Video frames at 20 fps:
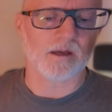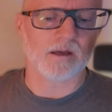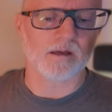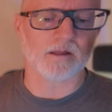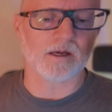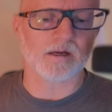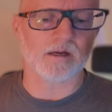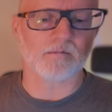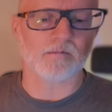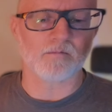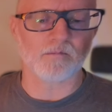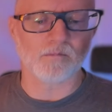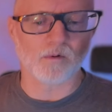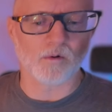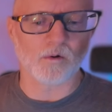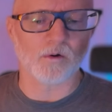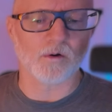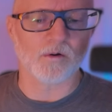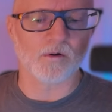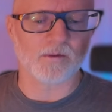like
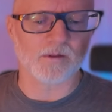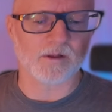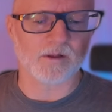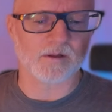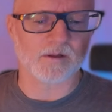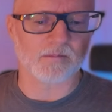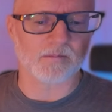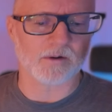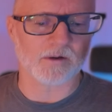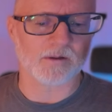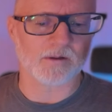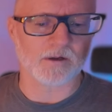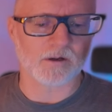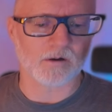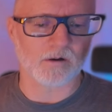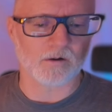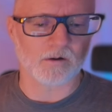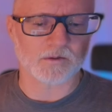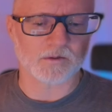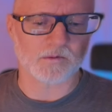more than the breathing
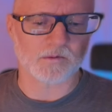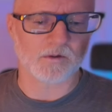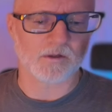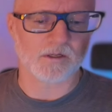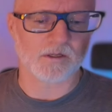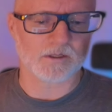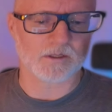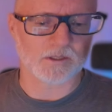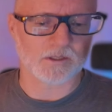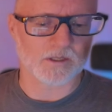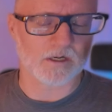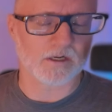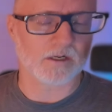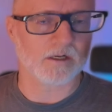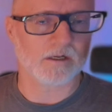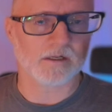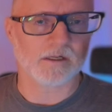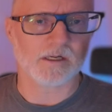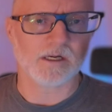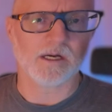calls for in
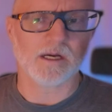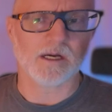Ashtanga,